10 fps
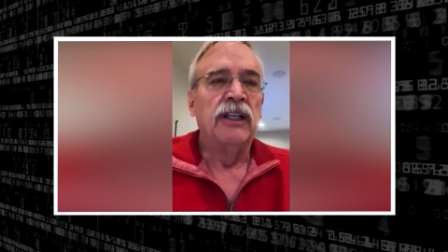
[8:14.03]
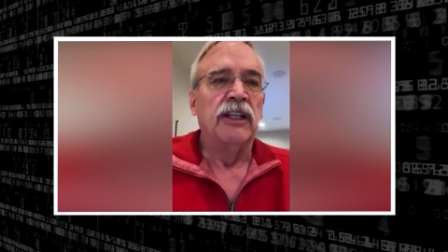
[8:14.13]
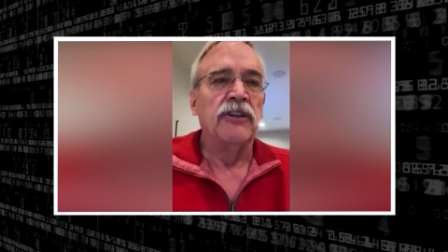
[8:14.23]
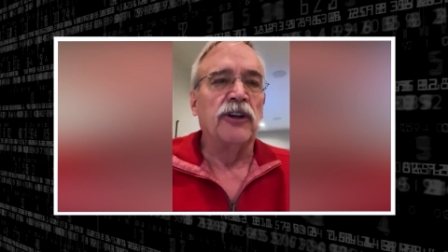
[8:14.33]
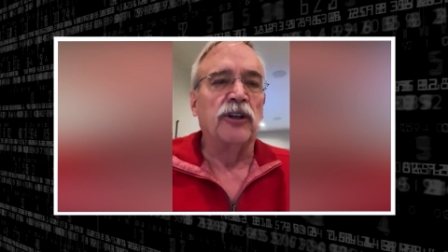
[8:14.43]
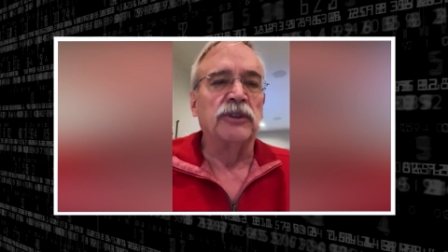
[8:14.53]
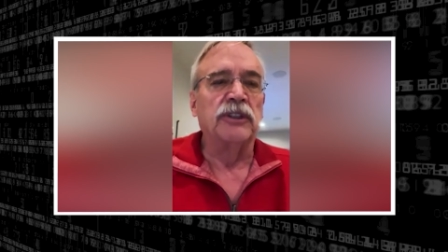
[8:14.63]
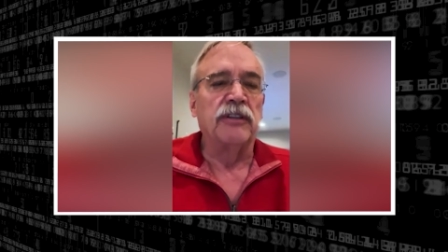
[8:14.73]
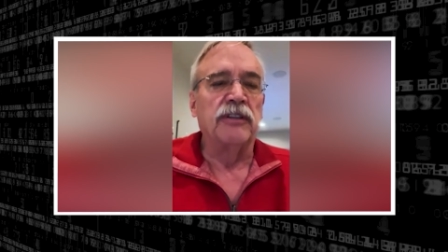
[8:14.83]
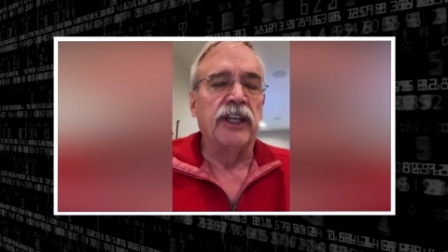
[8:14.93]
In terms
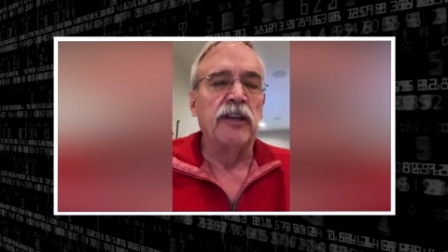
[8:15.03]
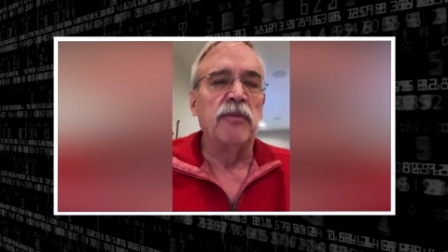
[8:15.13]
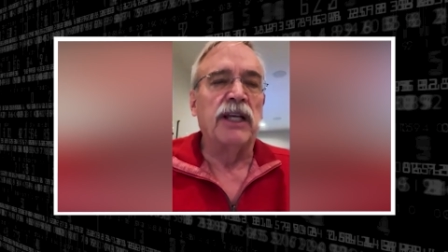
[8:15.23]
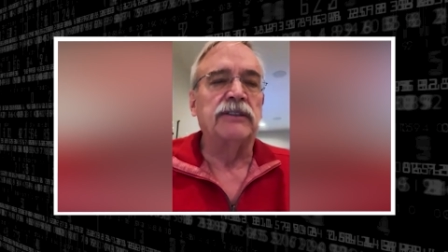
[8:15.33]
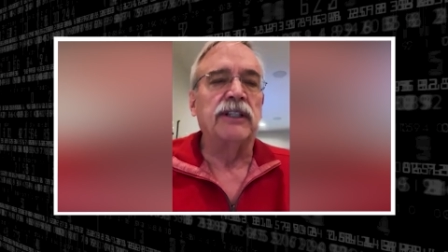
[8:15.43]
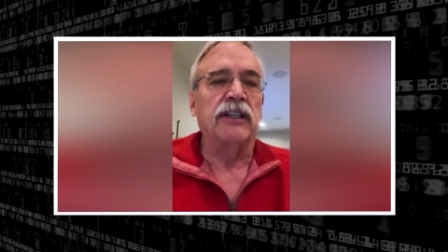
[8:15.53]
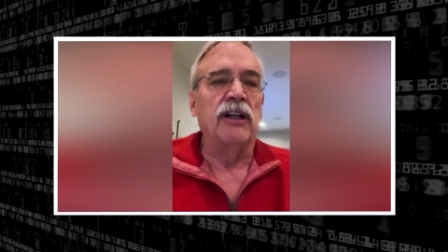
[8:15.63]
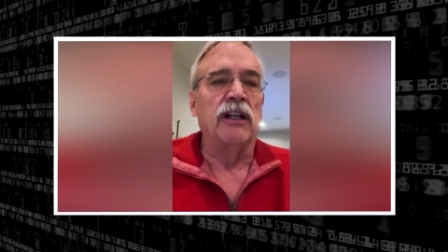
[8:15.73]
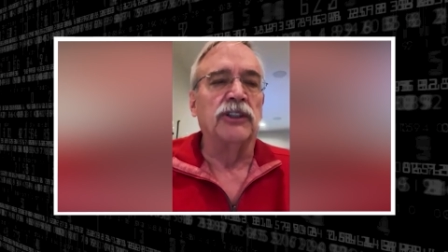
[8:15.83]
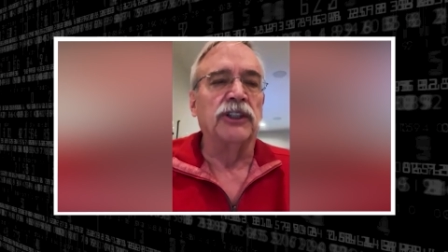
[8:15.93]
of EMASS
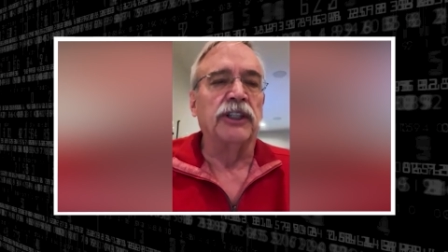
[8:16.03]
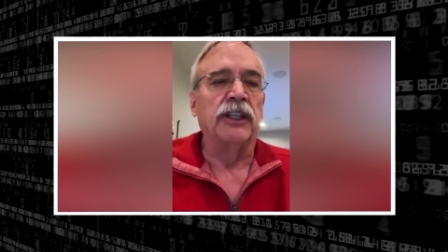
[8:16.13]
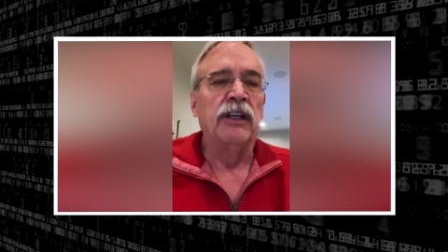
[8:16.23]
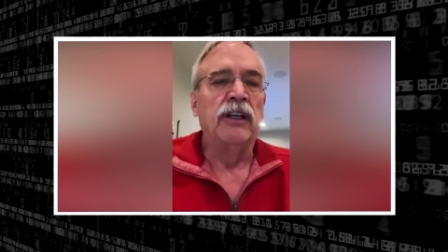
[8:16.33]
technology,